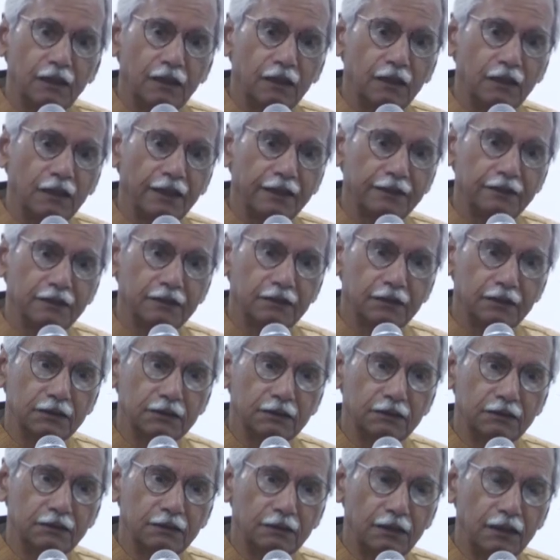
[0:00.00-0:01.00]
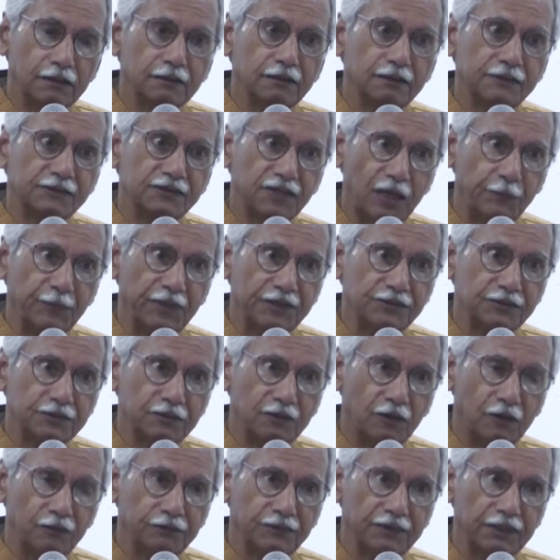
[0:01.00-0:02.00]
in the third London summit
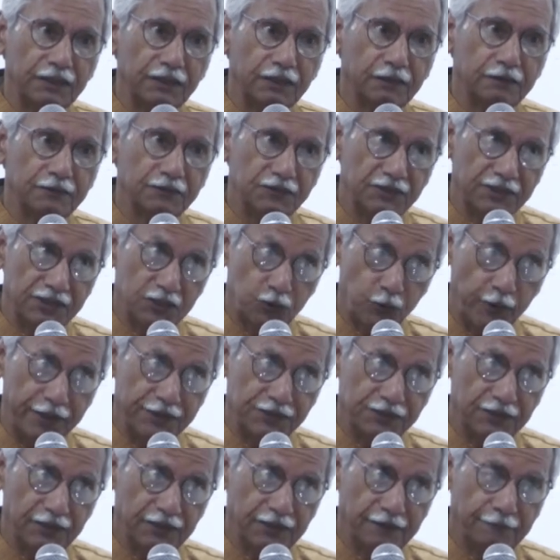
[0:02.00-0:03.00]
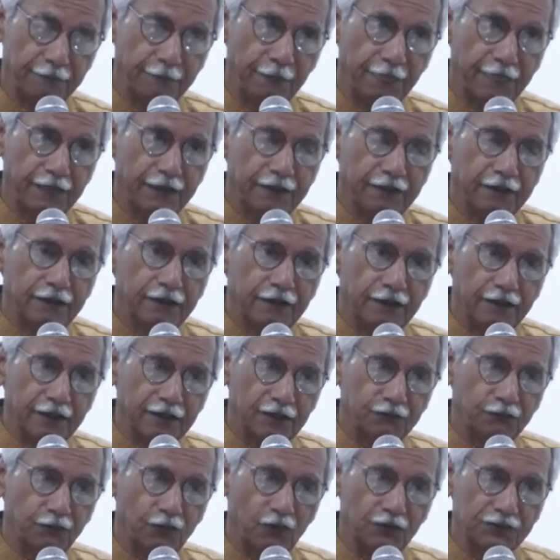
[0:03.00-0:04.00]
of the G20.
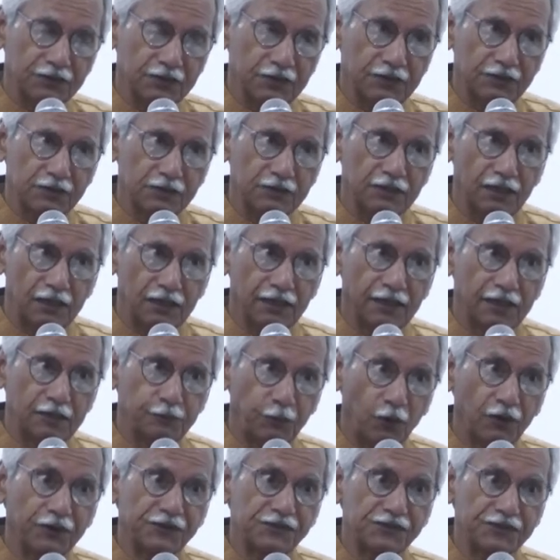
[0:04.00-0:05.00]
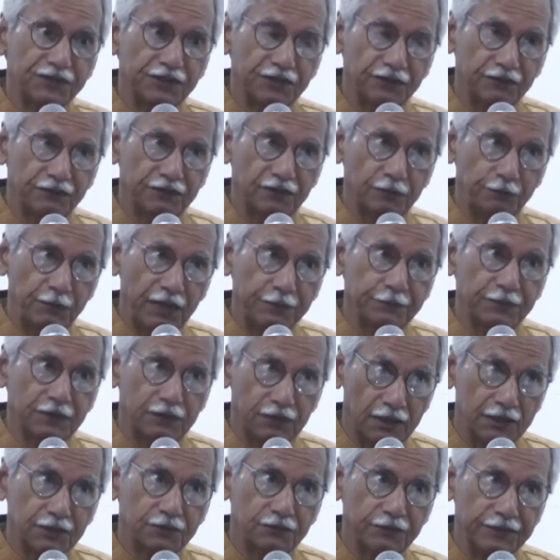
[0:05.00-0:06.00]
It was a declared policy of the member
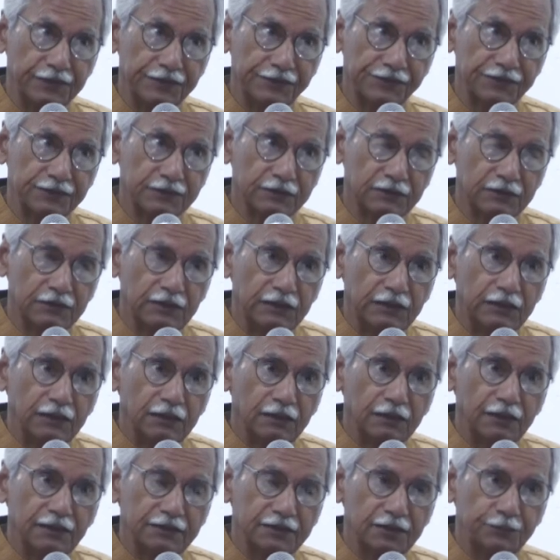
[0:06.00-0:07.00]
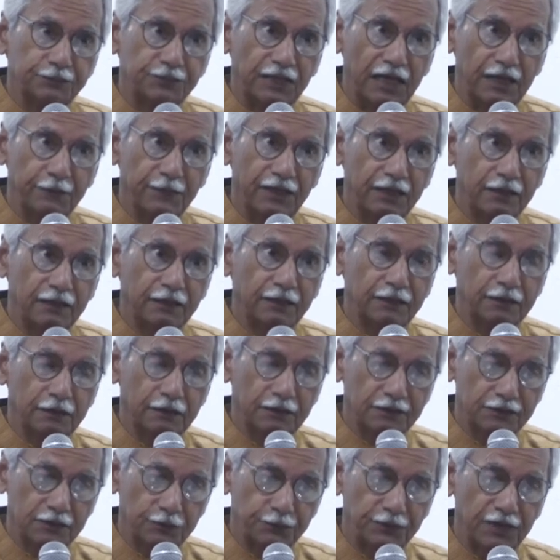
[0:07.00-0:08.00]
countries that is the
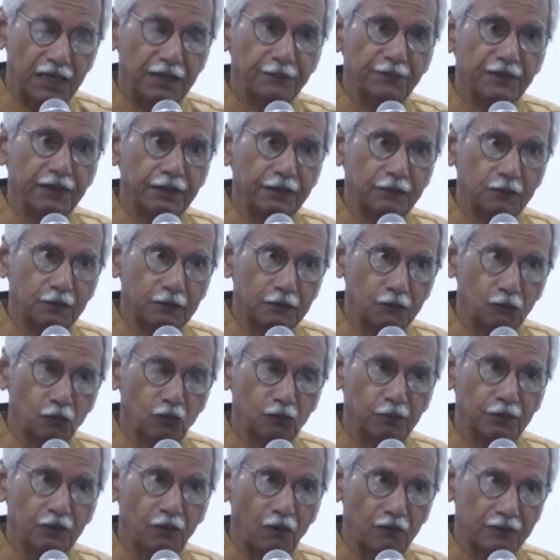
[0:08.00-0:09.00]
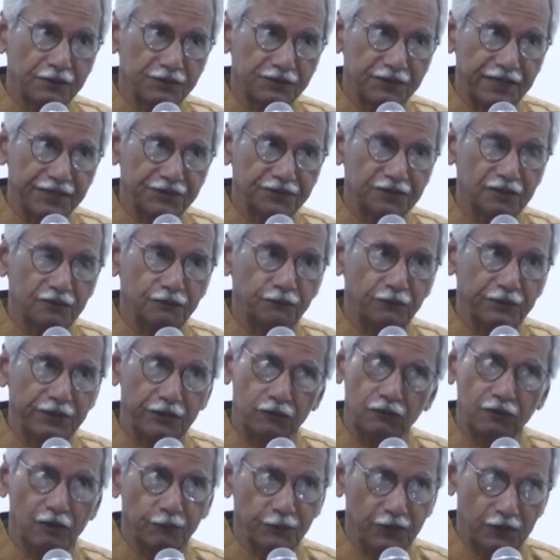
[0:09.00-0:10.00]
primary global organization for
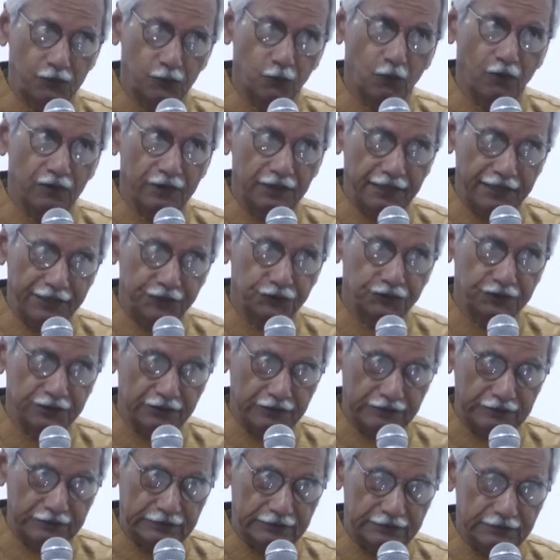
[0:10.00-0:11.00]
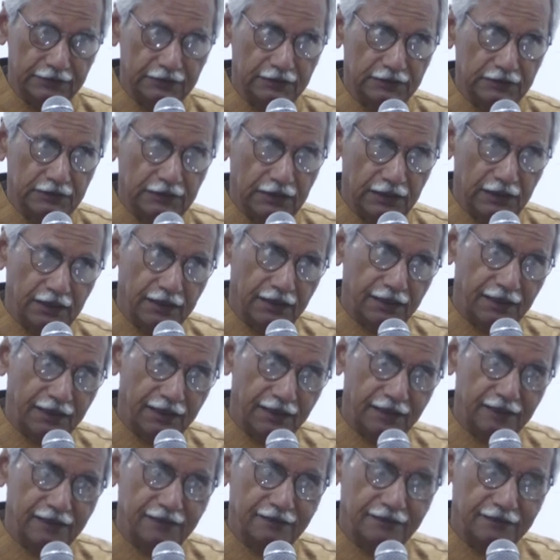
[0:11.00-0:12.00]
economic coordination.
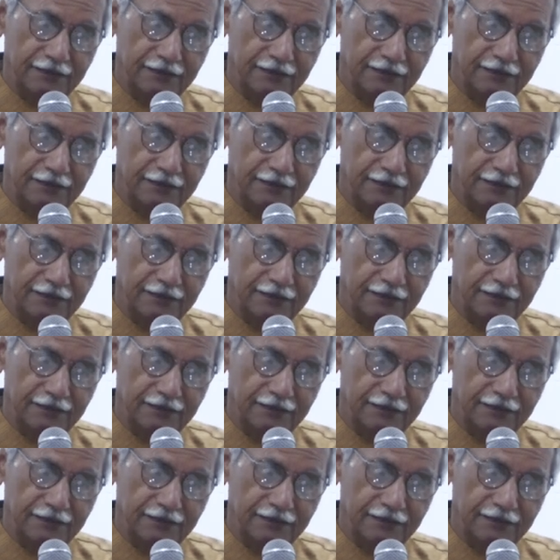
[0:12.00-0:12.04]
And